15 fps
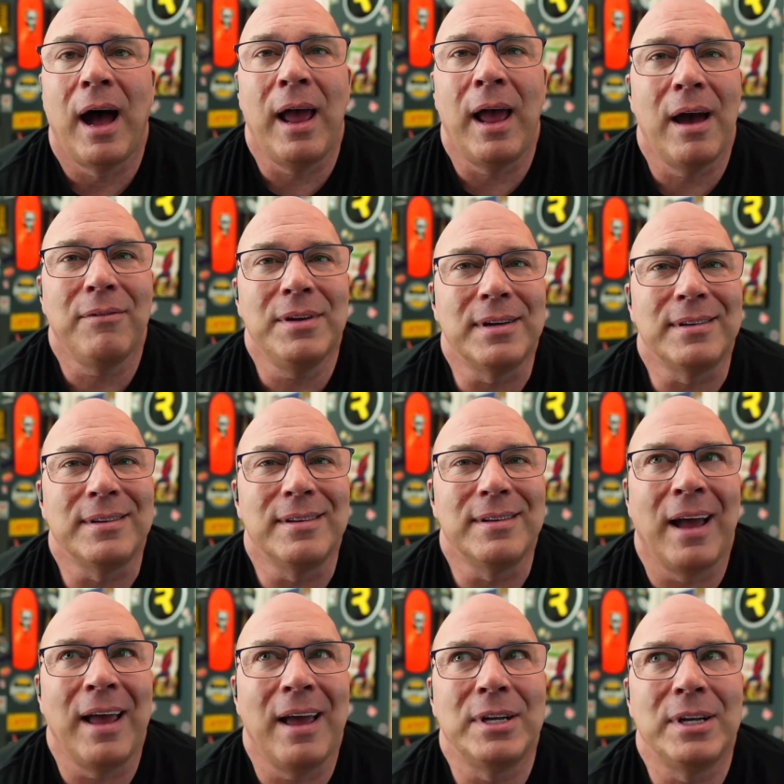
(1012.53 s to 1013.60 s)
I
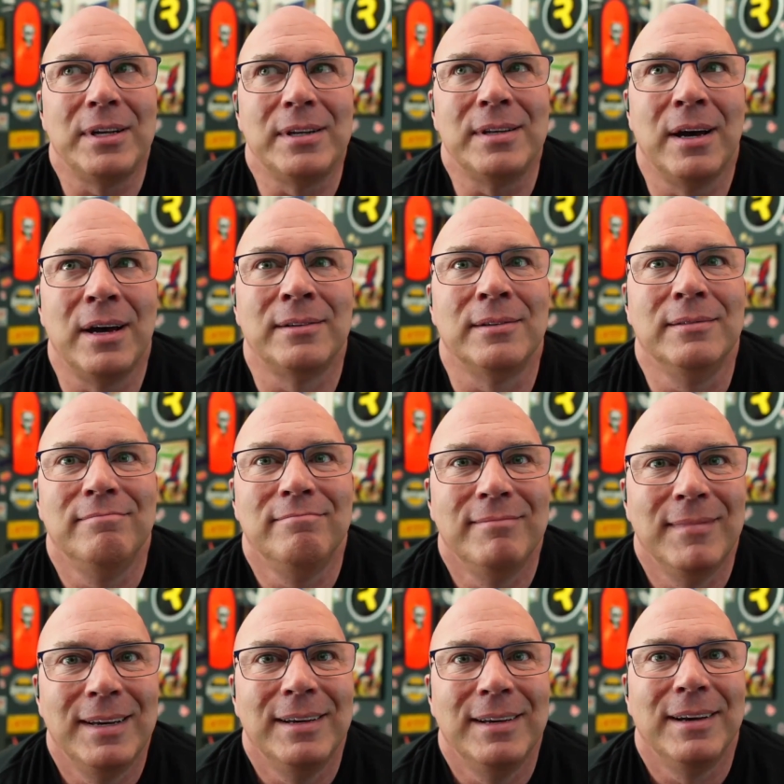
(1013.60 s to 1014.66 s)
haven't done
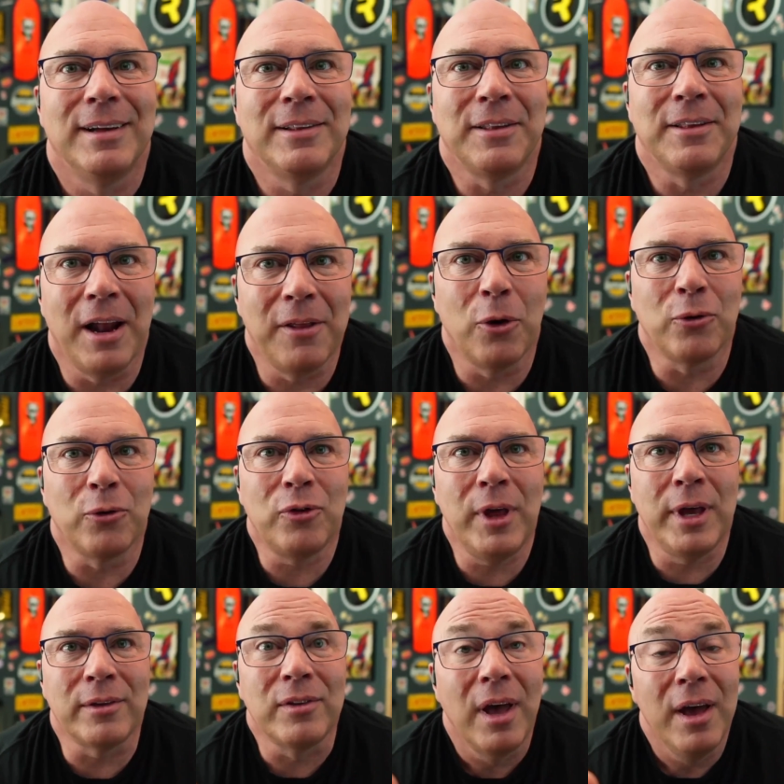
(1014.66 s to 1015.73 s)
a lot of those
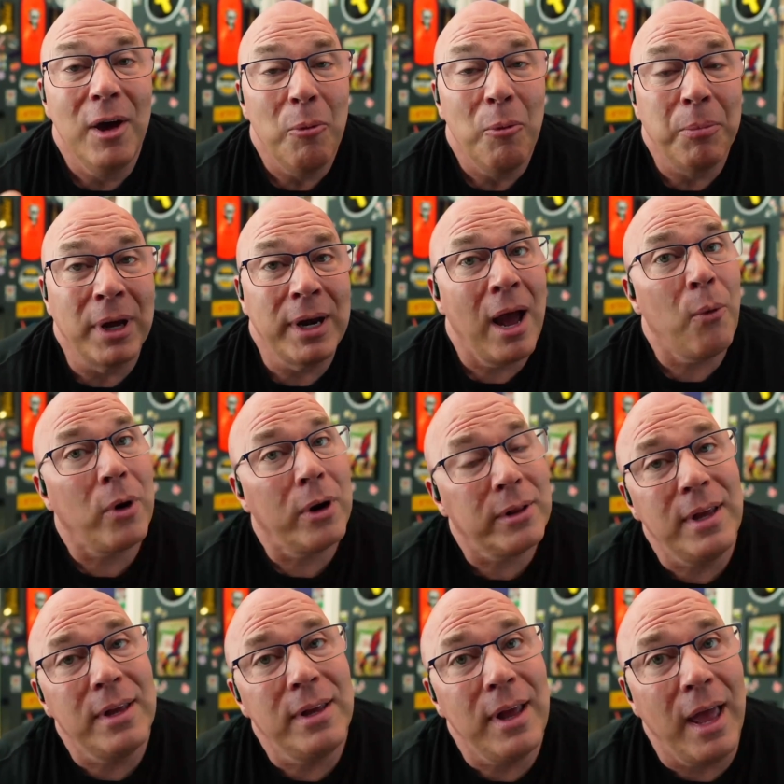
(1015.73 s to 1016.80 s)
things. But now we're
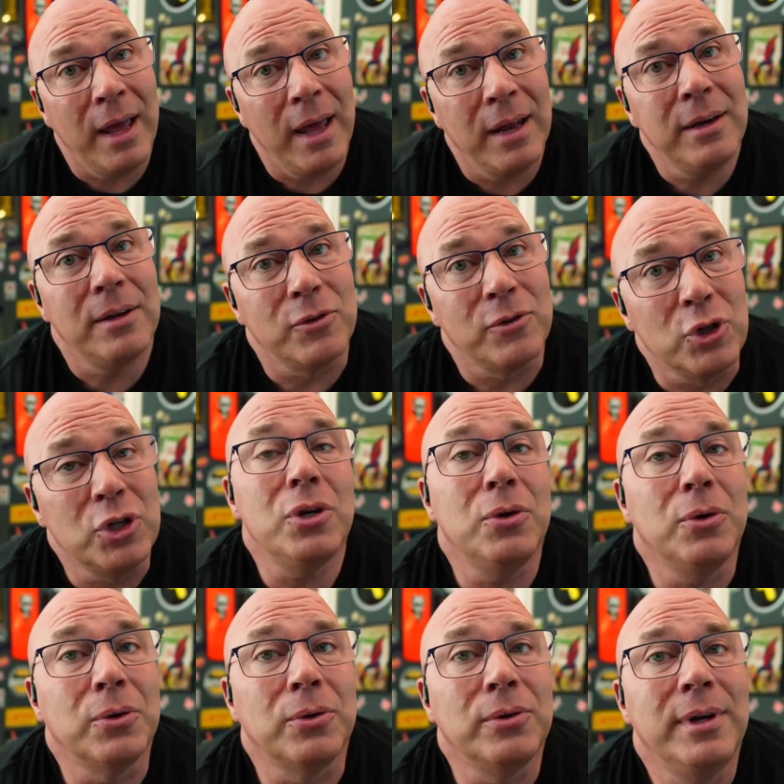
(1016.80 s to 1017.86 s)
at the end of
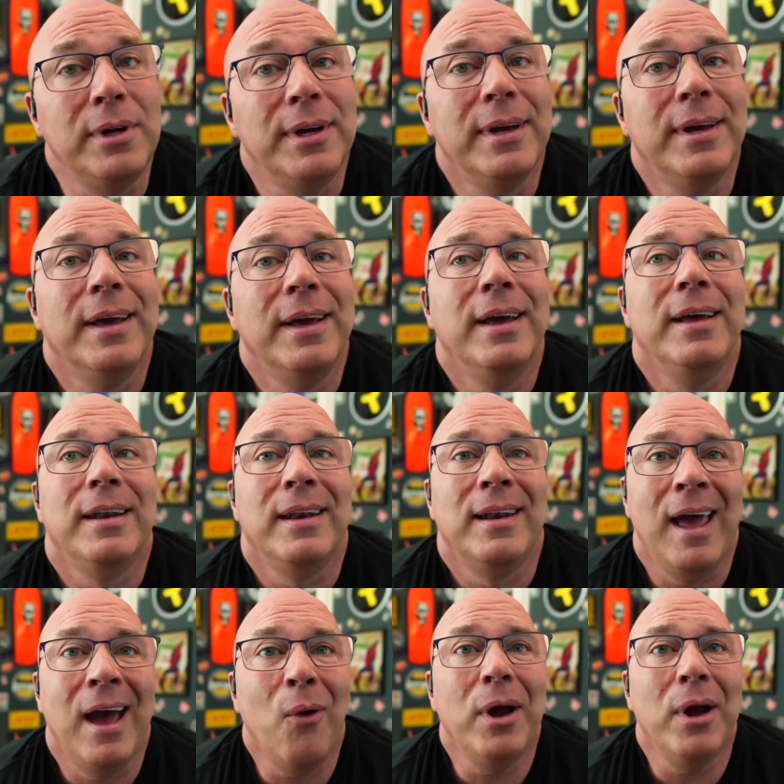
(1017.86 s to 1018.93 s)
June.
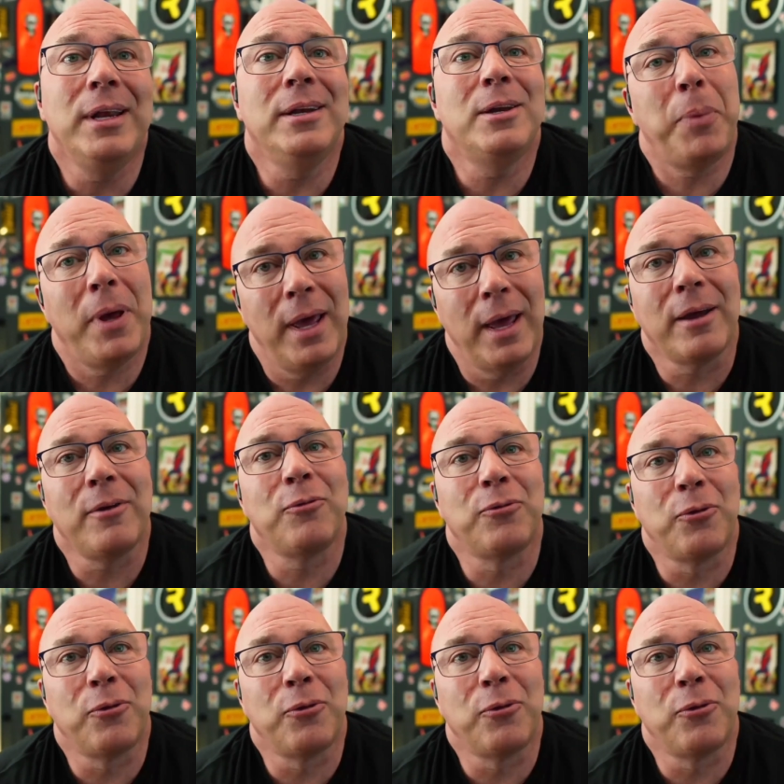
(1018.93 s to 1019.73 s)
Now I need to pick